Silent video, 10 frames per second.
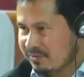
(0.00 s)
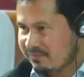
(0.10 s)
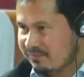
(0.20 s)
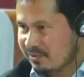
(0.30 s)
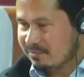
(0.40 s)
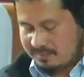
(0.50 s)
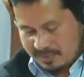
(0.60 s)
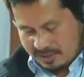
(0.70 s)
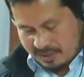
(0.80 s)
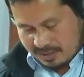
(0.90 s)

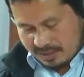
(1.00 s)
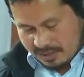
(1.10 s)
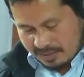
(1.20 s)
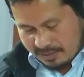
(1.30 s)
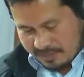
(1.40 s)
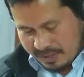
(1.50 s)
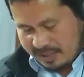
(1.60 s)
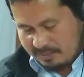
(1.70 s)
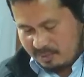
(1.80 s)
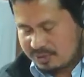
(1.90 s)
from
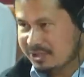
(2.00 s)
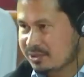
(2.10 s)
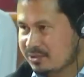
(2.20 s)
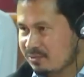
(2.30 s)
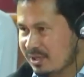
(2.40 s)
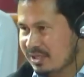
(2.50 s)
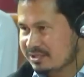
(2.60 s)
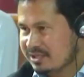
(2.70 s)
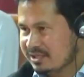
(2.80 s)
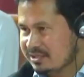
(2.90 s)
Madan Pohksek to
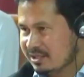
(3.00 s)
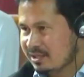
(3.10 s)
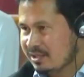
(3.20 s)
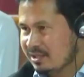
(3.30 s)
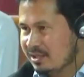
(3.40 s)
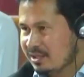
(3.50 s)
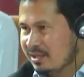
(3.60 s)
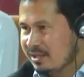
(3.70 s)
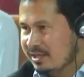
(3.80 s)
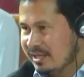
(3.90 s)
Lakasein, sir,
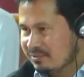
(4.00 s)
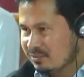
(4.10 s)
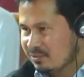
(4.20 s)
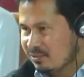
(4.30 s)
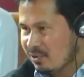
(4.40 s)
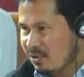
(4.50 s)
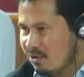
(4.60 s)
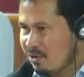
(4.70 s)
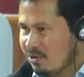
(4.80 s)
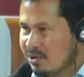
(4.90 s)
they have to go
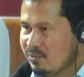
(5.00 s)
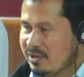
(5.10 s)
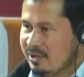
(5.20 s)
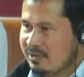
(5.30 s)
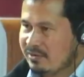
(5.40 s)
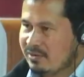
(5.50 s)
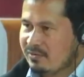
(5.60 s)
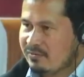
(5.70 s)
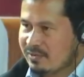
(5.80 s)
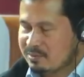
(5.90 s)
all the
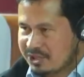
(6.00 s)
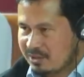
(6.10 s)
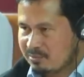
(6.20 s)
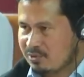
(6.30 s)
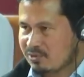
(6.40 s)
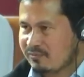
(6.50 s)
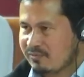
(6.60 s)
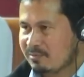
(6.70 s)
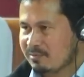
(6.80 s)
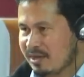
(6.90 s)
way from Shangpung,
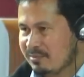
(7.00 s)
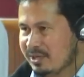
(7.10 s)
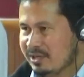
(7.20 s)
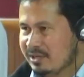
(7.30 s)
from Pramer,